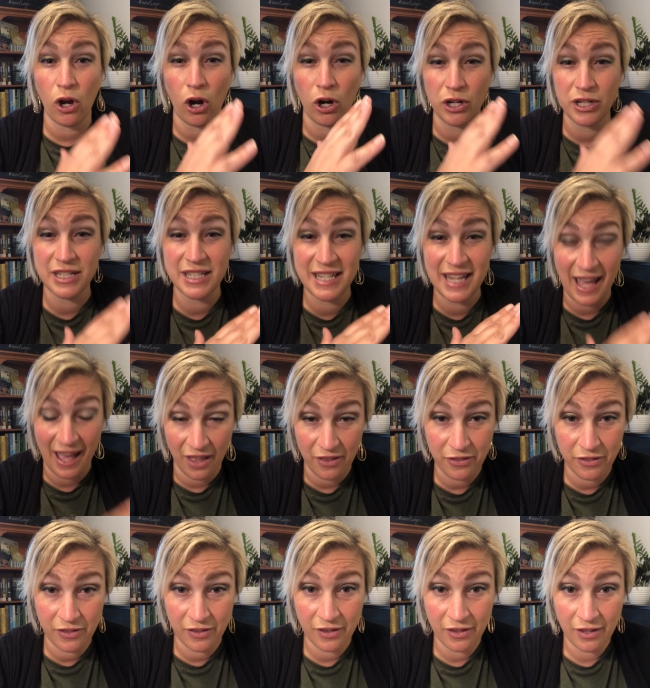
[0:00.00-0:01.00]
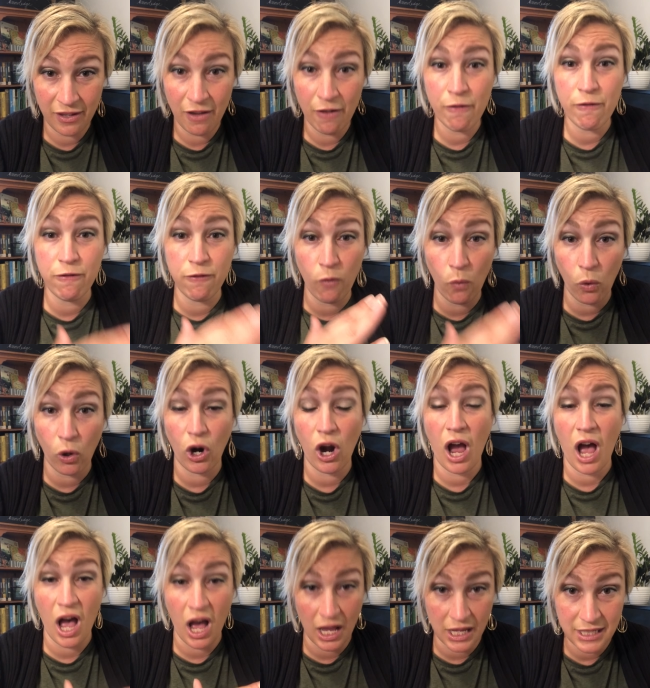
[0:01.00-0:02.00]
our death for
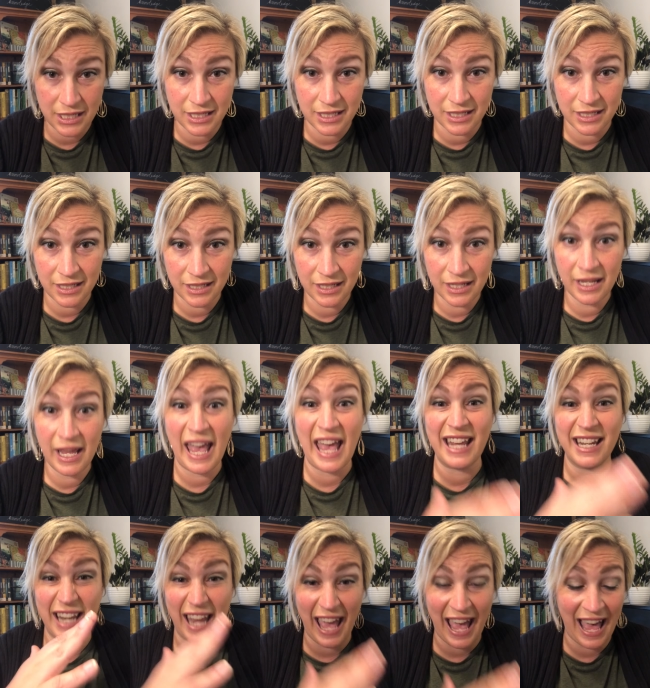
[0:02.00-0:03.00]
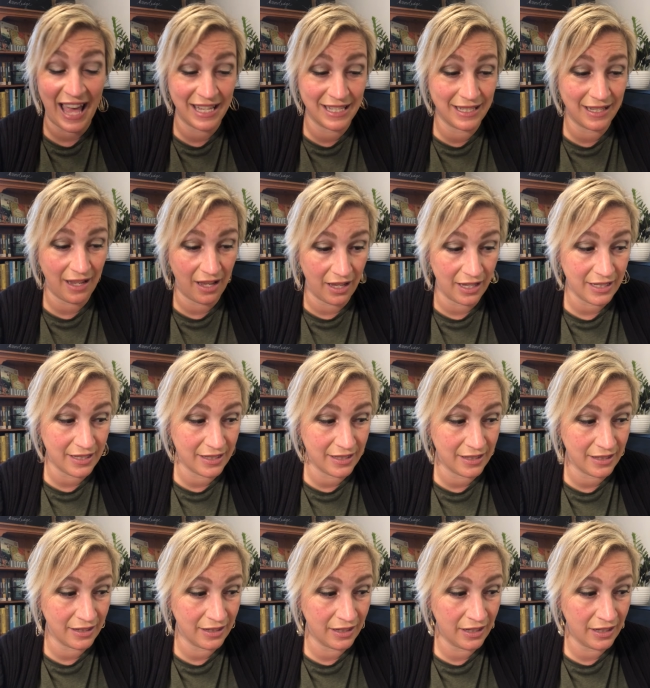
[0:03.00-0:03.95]
us and as us